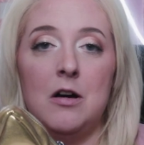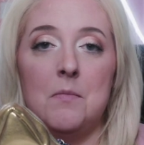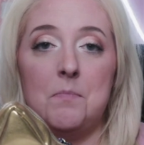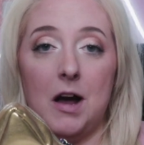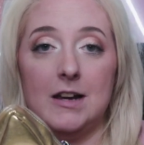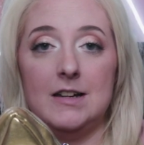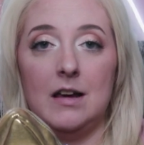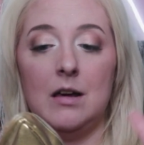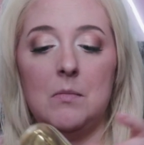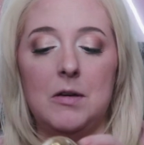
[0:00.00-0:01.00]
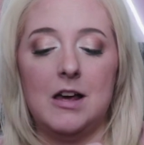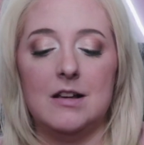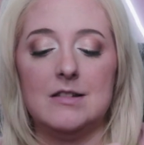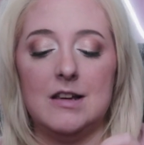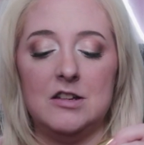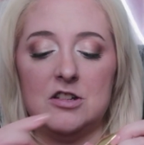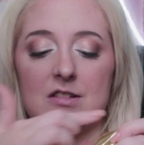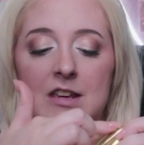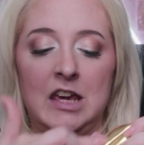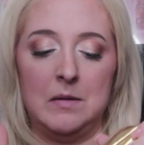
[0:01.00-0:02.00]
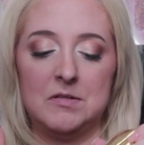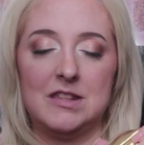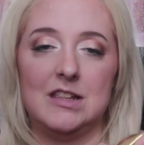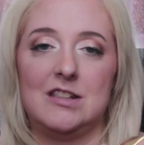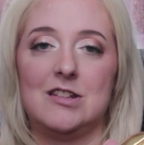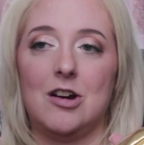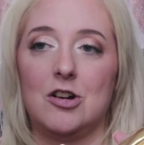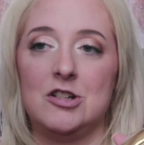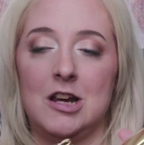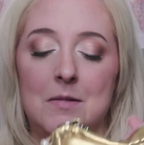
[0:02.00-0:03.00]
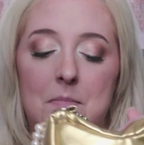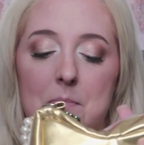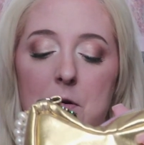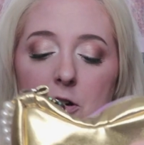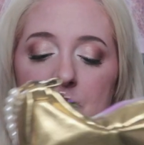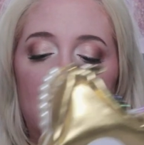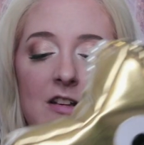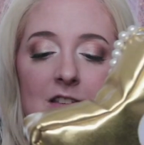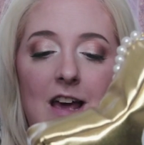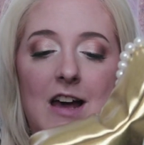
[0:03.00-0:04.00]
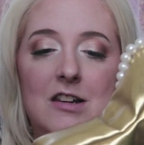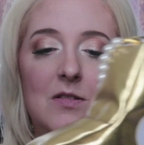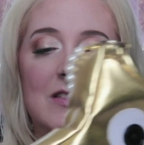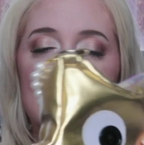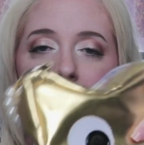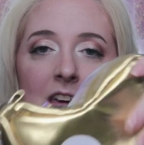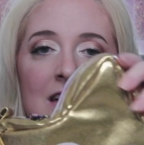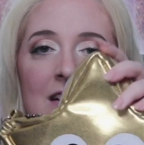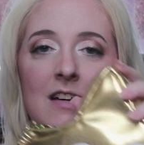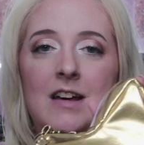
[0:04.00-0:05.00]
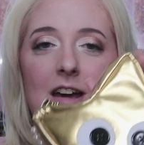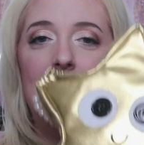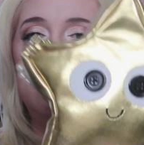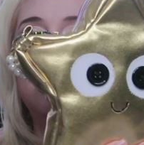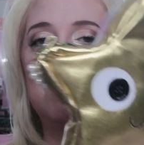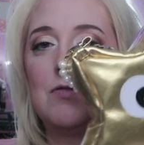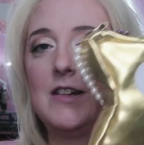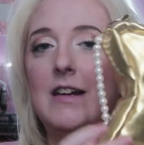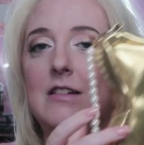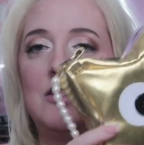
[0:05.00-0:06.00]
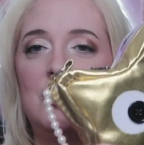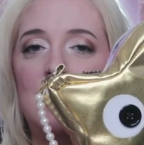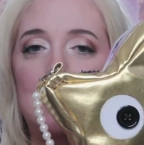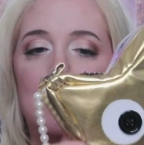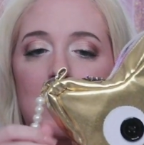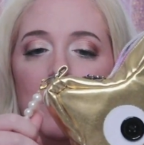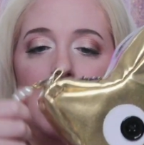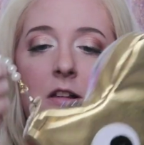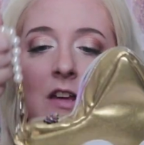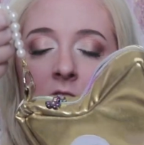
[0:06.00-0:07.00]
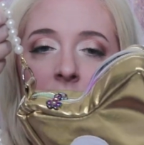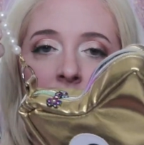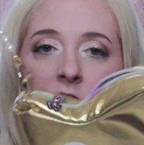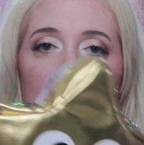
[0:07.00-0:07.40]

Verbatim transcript: binding because it just keeps the star shape perfect. And you can see it just retains its shape really well, even though